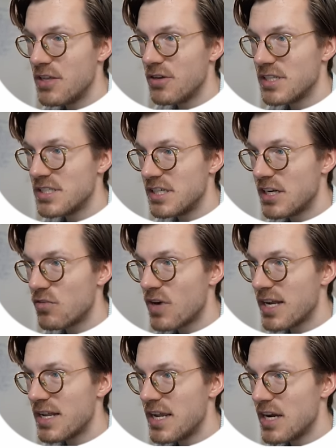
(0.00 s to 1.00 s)
You can see that
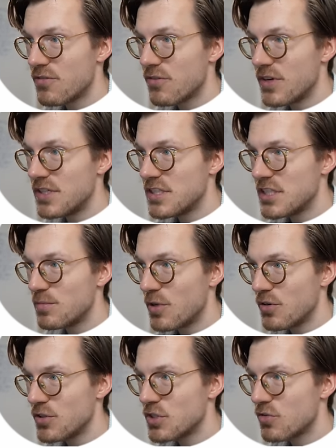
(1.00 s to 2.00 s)
right here, for instance,
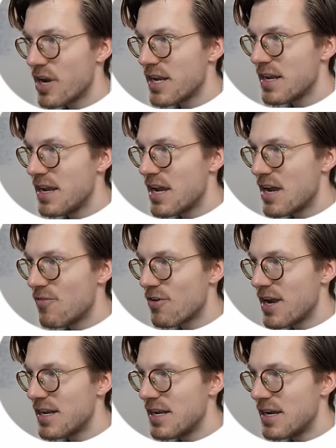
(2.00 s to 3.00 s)
but also right here and
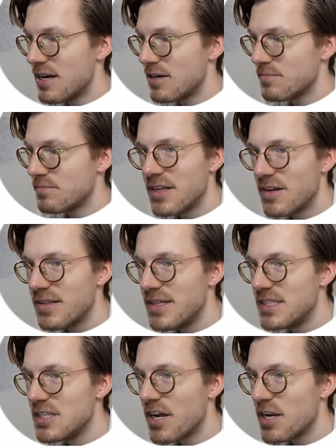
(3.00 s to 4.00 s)
right here. Now,
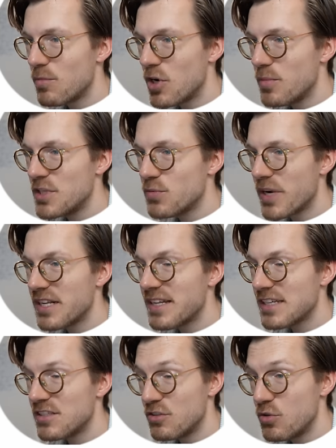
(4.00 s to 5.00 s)
these kind of moments where it
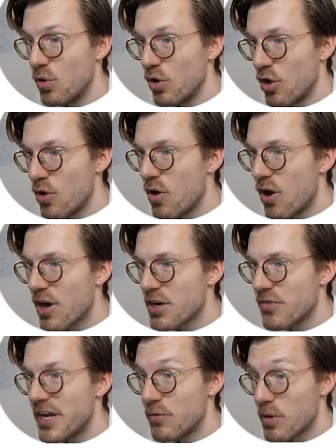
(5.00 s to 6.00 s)
detected too low
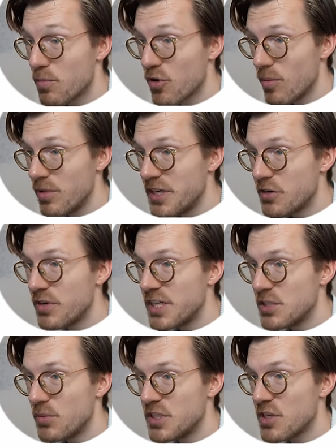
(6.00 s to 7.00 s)
heart rate were probably the
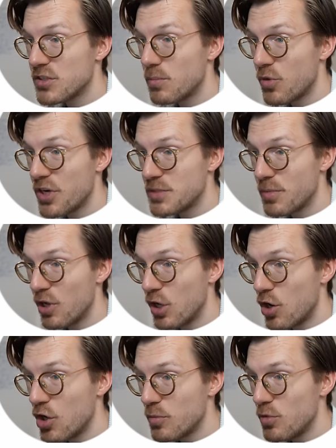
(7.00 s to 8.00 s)
reason we saw some points
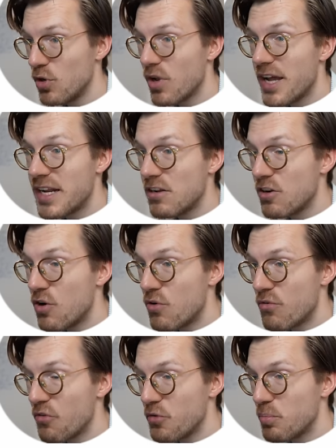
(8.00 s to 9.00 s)
below the blue line in the
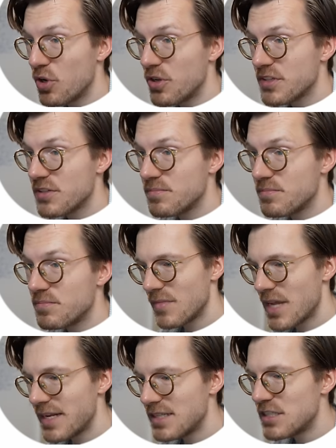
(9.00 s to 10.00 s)
overview plot.
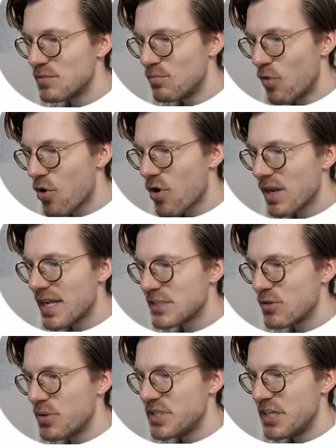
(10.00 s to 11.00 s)
And this is more or
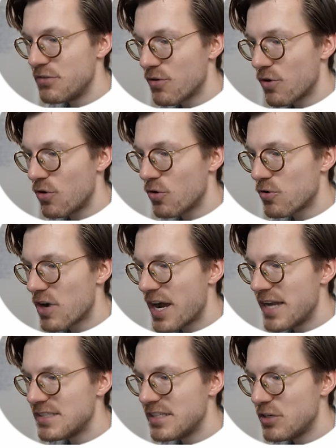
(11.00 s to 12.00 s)
less what we see for all
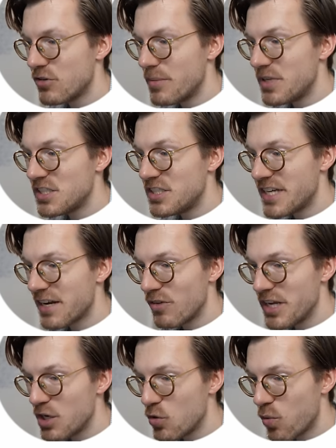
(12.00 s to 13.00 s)
rides. The agreement is
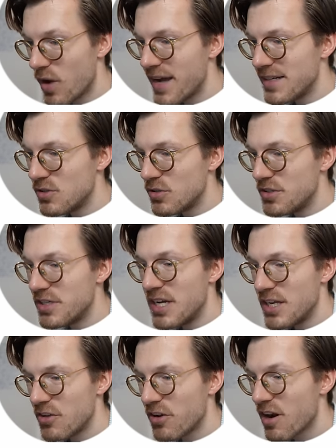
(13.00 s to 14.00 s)
generally quite good,
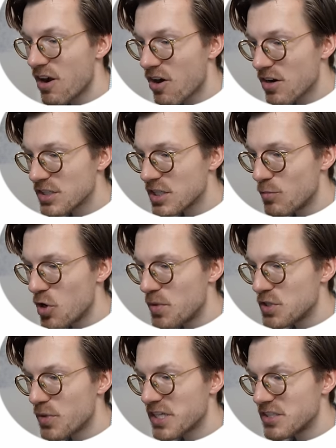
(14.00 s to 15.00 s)
though there are some
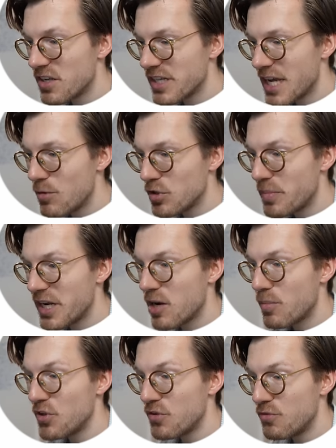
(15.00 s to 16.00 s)
moments where it's not able to pick
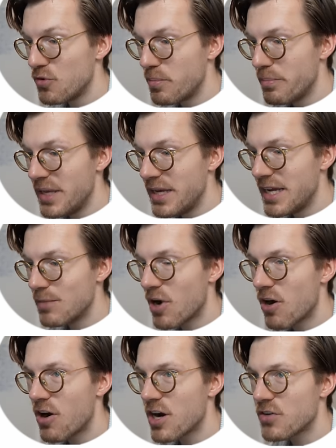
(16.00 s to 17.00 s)
up on the full peak in
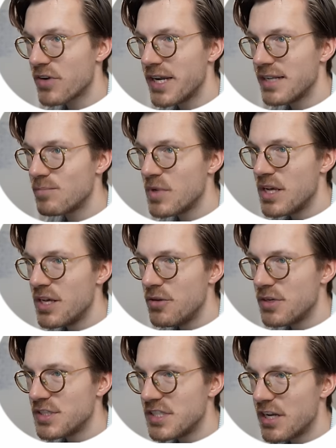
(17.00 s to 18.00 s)
my heart rate.
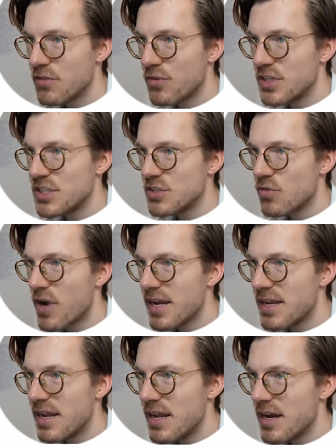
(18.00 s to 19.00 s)
You can see that, for instance,
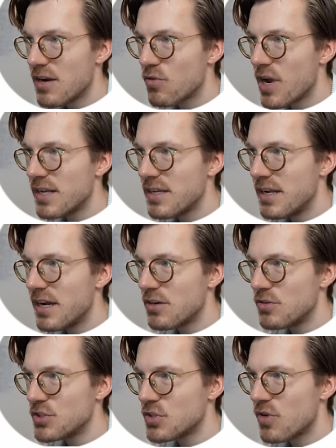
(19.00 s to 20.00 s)
right here,
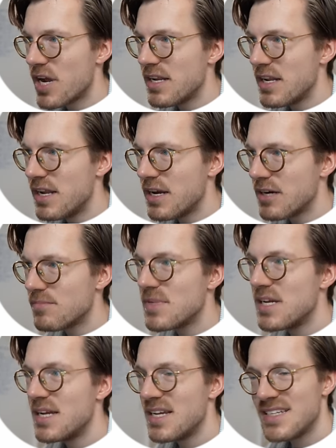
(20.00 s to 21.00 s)
and also right here.
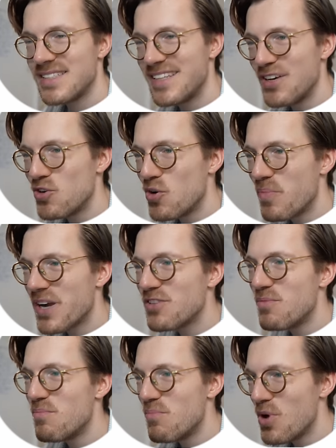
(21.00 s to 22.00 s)
Still, compared
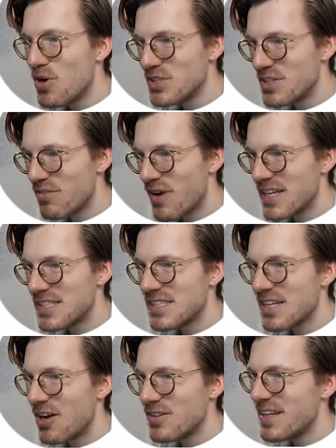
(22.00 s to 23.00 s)
to most
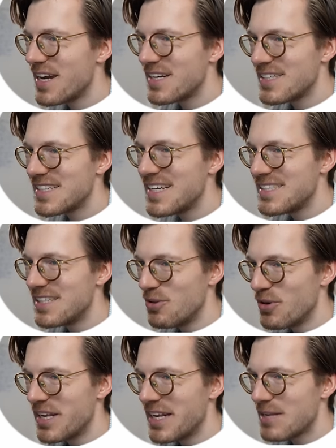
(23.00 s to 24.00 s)
devices out there, this isn't
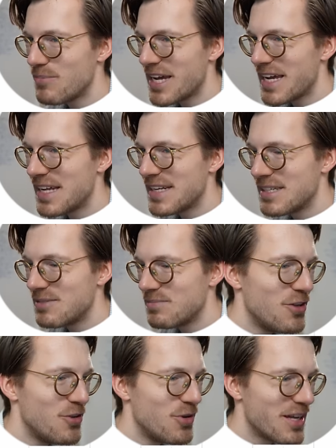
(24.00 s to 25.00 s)
looking that bad.
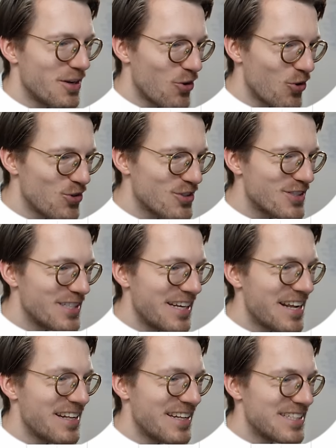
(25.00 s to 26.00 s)
You can also see
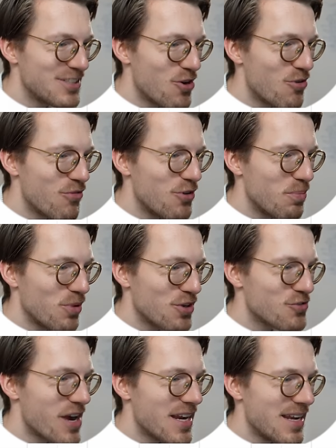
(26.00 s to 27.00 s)
that in this overview
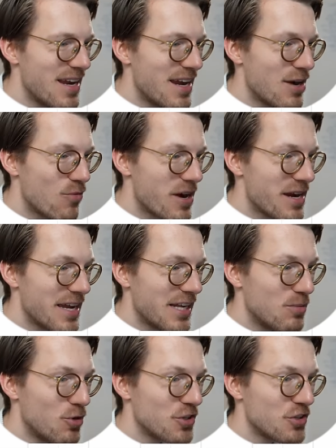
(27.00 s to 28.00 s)
plot right here, where again,
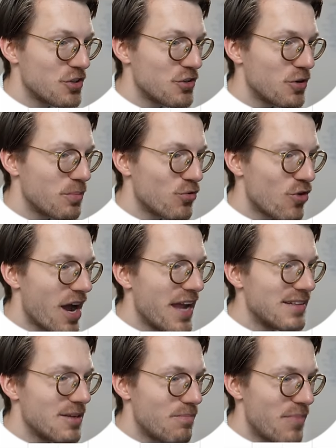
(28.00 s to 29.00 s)
the more to the top
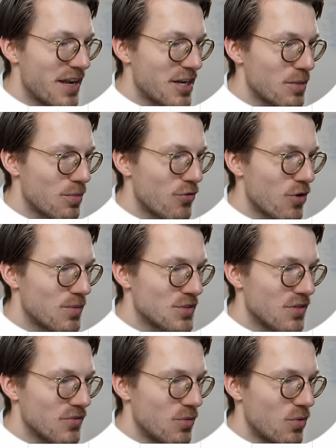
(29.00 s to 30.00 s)
right, the better the
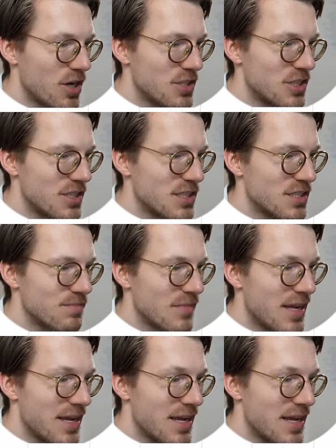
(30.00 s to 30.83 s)
performance of the watch is.